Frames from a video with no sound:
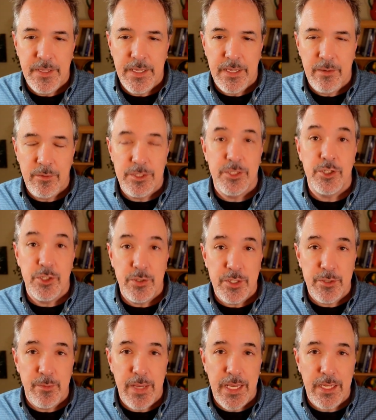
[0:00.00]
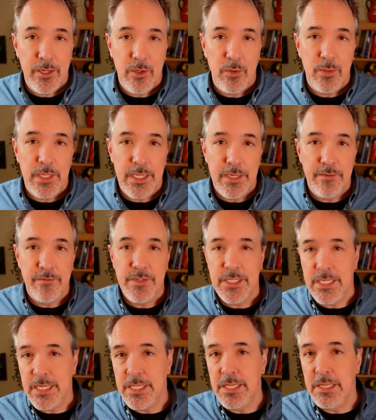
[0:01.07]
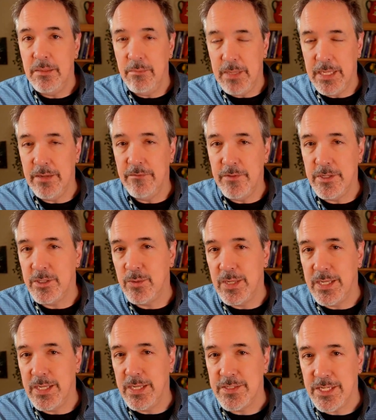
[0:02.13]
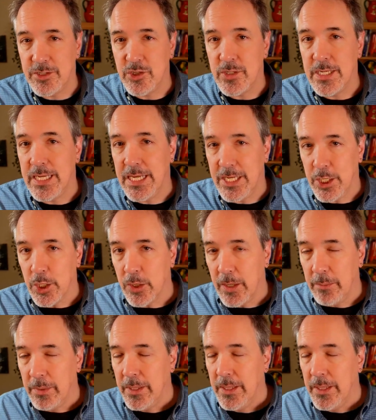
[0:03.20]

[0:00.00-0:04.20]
Jewish man who lived in the middle of the 20th century in Europe.